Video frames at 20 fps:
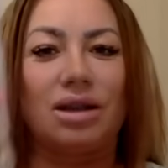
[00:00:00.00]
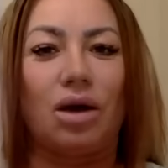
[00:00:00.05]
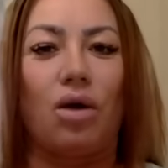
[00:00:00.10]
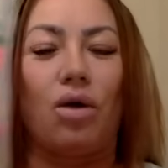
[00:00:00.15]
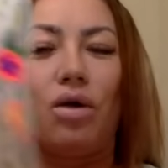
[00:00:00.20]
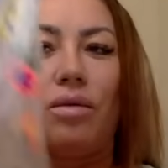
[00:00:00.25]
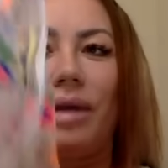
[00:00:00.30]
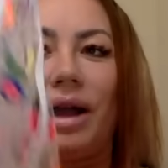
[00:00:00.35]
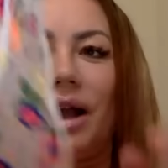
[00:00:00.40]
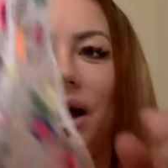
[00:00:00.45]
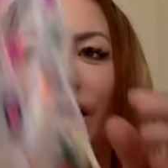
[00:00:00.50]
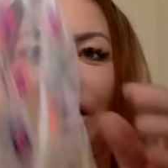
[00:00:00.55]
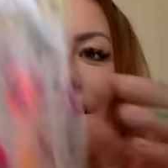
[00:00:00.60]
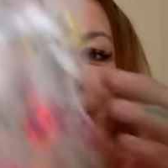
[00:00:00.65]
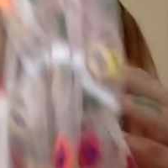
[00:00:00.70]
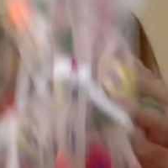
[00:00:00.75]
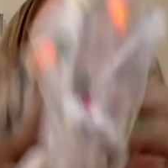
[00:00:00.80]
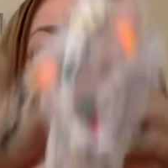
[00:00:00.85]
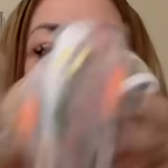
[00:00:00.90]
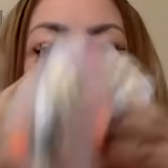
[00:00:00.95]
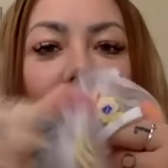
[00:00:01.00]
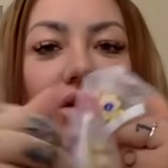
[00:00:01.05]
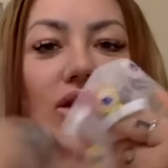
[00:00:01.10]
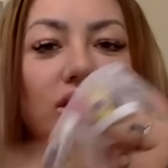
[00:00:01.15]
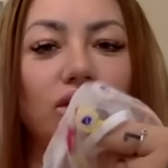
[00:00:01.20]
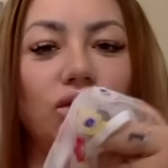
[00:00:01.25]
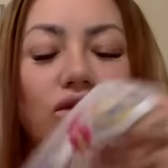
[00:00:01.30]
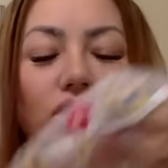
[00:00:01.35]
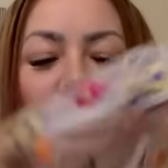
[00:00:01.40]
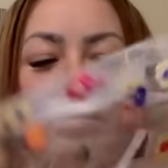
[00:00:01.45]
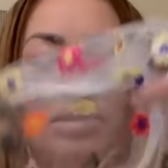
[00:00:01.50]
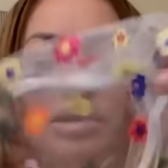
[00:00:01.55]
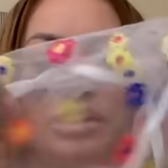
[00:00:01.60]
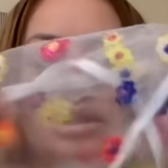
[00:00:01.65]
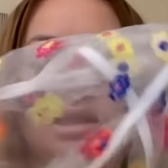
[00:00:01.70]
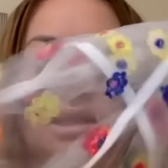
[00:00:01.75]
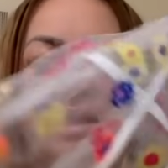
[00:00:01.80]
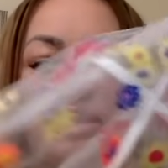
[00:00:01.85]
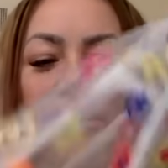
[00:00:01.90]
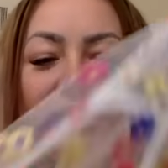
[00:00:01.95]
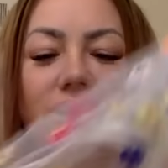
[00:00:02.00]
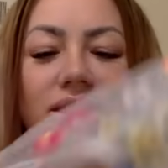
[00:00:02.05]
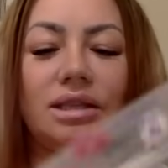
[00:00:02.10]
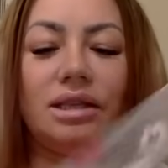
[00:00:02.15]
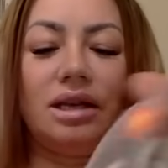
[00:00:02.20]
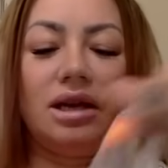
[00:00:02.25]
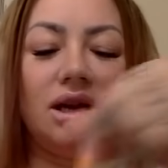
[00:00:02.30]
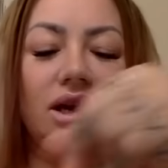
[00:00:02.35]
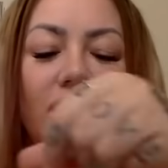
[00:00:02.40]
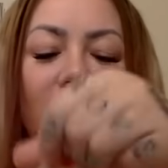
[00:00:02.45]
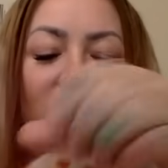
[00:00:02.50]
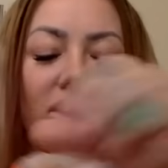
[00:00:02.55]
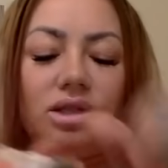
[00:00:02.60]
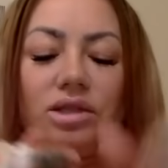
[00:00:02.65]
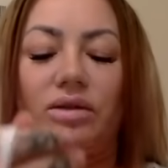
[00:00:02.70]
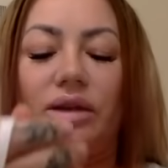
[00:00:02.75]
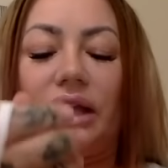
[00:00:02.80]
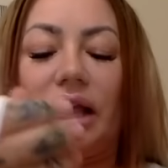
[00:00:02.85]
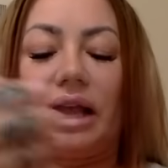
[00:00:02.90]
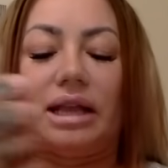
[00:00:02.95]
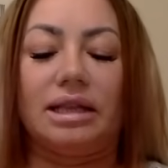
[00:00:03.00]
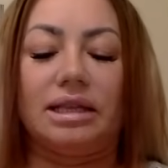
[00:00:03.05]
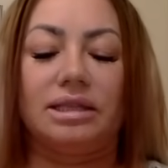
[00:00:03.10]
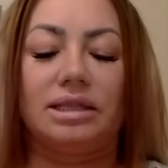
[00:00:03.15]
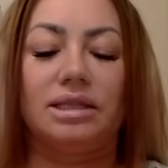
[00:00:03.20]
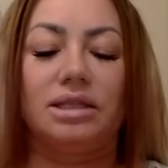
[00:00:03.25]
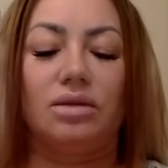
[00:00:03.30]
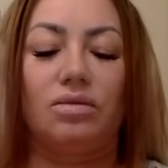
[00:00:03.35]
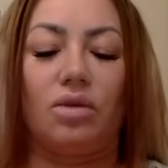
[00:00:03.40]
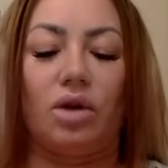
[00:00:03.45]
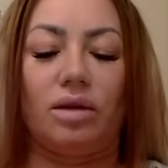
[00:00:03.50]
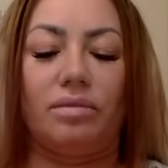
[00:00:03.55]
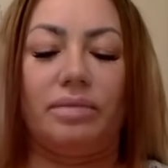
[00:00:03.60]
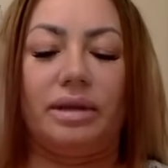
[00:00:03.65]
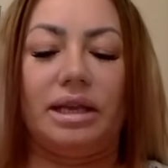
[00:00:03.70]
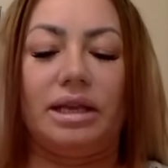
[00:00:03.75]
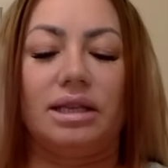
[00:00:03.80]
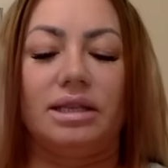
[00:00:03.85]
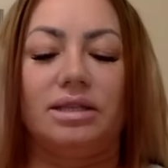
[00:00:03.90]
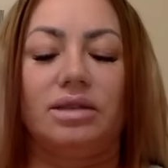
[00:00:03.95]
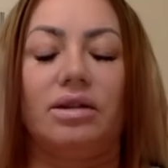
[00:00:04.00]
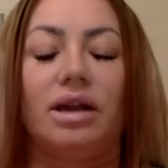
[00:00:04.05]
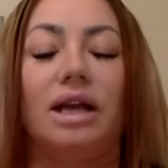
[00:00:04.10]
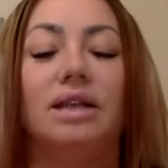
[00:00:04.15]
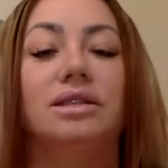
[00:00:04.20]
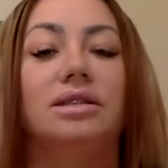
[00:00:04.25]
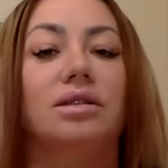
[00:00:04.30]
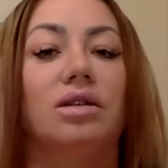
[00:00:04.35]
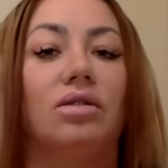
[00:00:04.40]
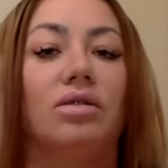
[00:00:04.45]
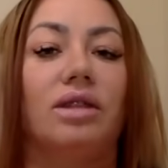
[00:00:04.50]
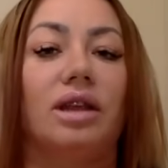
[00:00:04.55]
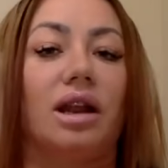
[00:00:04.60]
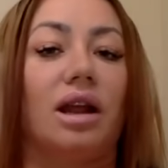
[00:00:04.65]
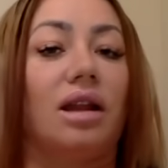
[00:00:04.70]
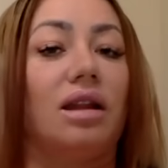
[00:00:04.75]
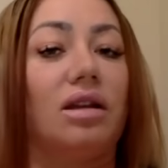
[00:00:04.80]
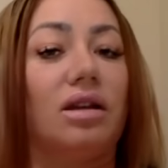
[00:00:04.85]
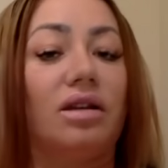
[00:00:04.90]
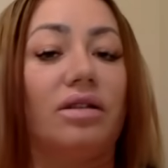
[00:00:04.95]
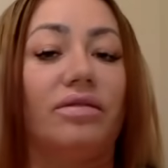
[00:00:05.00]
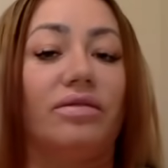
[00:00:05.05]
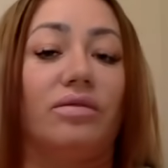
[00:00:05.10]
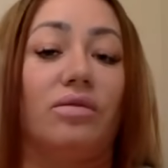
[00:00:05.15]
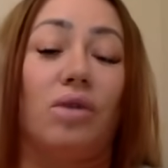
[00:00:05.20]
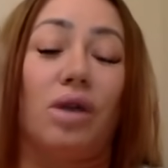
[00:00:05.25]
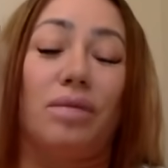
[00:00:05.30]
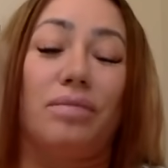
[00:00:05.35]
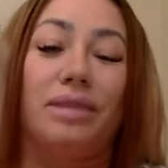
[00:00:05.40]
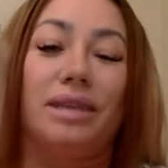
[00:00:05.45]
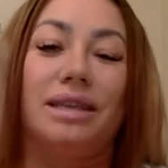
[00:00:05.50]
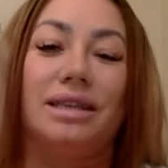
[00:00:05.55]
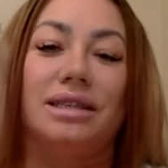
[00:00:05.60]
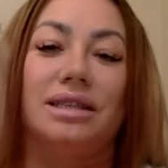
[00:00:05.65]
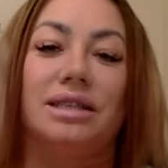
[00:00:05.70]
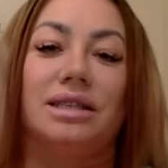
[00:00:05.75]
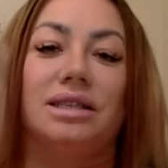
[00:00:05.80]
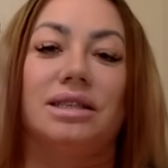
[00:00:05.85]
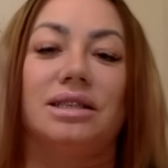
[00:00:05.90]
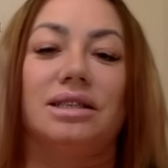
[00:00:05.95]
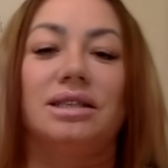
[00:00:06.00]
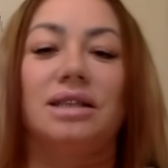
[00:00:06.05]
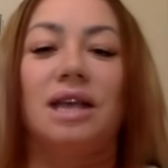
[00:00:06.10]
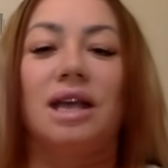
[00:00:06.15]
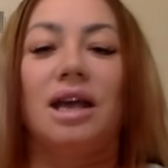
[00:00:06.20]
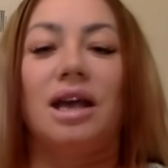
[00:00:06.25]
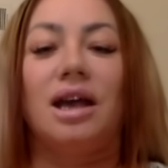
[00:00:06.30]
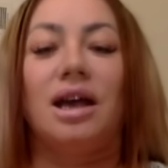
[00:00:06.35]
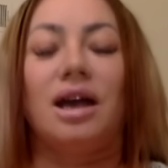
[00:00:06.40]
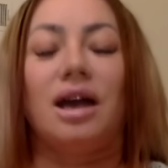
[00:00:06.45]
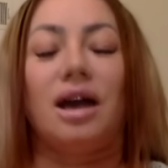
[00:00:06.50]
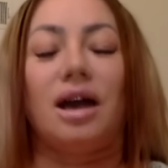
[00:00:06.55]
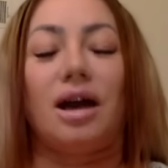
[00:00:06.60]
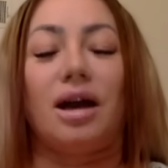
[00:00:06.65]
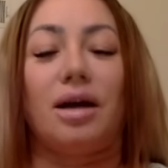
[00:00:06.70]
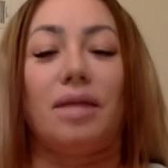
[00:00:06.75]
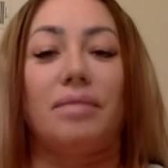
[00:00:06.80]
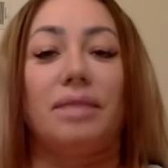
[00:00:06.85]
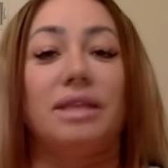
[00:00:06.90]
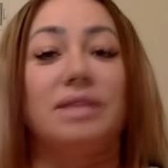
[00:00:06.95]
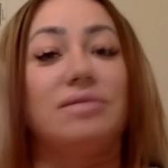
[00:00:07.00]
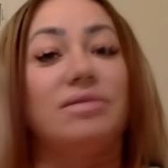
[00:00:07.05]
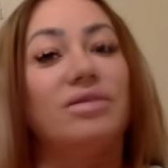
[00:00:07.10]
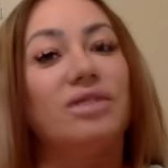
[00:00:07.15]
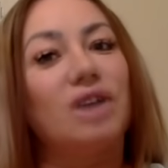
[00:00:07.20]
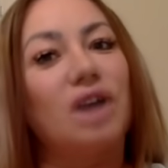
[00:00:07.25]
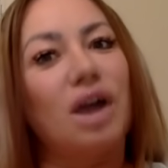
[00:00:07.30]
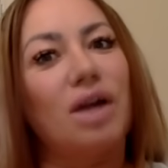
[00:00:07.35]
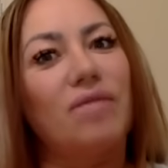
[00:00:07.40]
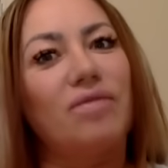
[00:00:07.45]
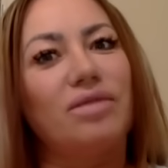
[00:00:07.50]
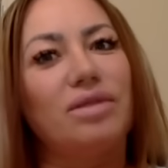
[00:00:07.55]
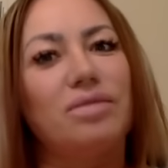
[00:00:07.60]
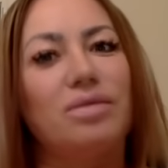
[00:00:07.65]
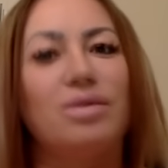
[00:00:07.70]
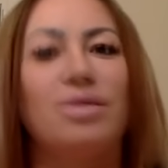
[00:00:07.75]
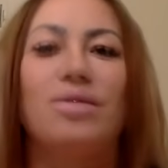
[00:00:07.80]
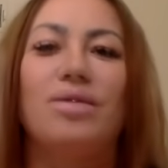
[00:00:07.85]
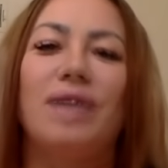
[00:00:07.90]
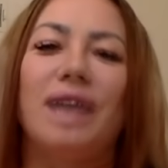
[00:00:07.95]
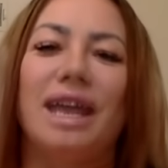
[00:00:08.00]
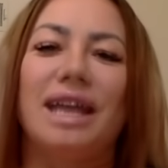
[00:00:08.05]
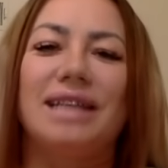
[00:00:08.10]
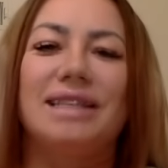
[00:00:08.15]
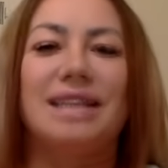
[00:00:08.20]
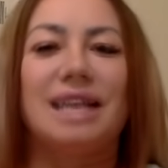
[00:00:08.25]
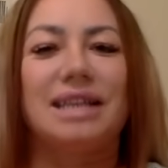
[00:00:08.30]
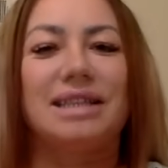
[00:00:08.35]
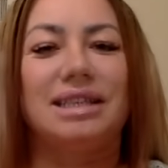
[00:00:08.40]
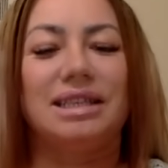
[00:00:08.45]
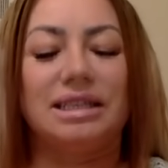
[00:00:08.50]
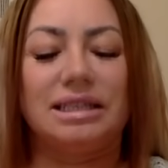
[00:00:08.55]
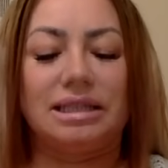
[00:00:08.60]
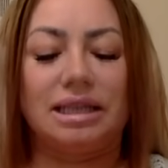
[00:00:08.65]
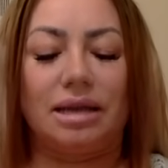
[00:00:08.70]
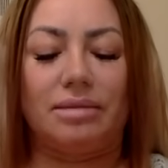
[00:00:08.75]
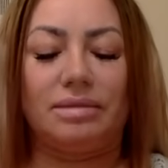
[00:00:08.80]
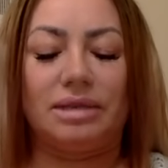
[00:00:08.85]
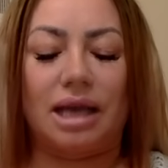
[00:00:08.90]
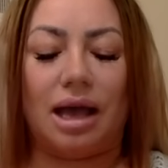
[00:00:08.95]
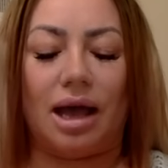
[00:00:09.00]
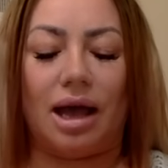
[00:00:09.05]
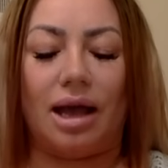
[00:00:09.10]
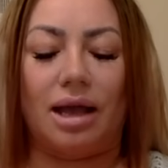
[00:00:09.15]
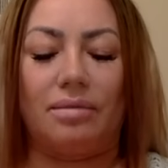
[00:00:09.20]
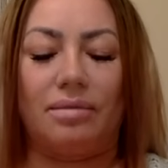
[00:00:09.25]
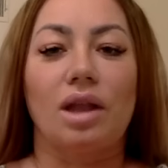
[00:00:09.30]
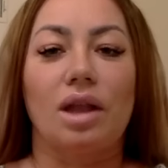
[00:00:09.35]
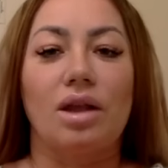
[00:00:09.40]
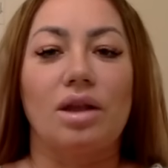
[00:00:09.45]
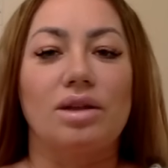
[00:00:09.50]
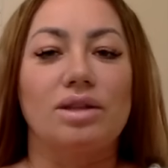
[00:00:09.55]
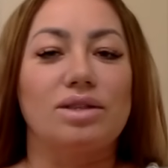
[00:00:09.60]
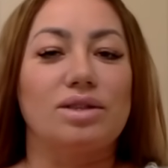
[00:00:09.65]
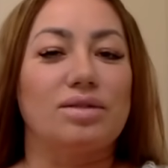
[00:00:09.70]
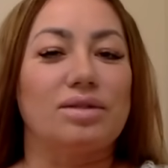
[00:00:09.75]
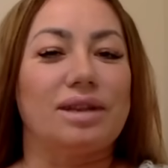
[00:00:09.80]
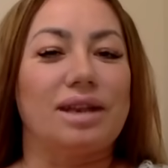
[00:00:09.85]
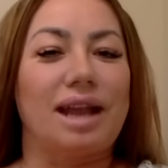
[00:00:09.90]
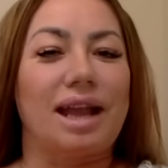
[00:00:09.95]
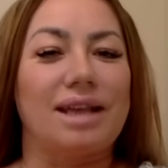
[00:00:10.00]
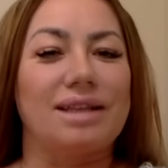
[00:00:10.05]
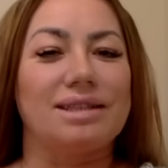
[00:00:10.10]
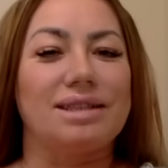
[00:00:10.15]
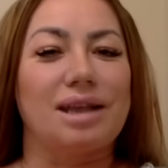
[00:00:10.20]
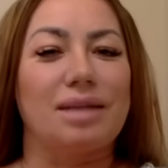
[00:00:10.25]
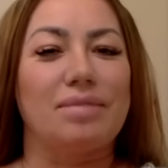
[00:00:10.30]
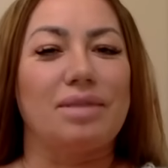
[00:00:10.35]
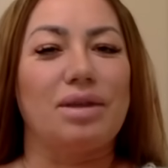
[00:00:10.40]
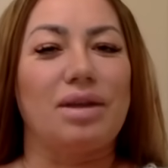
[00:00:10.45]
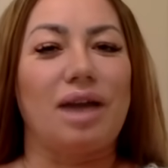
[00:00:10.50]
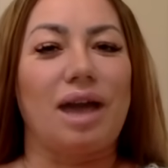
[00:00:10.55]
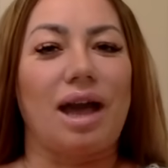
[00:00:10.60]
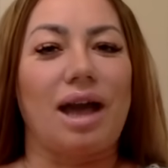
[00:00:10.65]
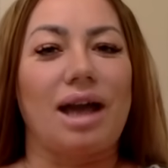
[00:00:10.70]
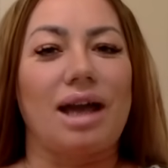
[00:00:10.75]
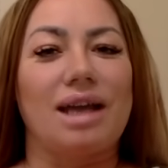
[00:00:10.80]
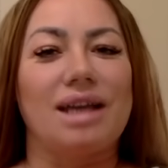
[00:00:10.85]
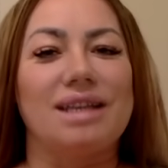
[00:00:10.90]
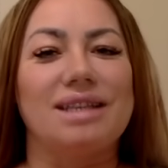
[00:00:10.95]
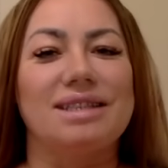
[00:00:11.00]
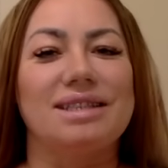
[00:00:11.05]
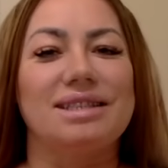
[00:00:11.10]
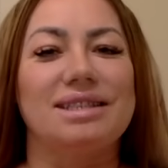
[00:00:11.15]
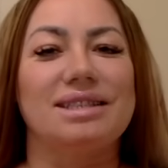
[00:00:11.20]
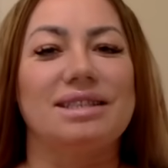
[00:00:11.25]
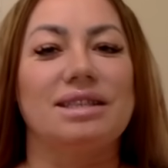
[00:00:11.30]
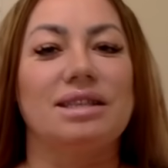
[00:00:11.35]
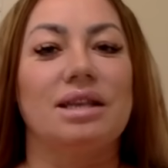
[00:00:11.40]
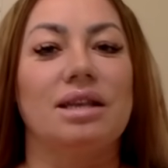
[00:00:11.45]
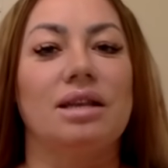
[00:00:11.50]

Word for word: Oh my God. Look how adorable this is. So again, this is a one piece. You guys know that I love one pieces. Um, makes me feel comfortable and sexy in the same time. So next up, you guys,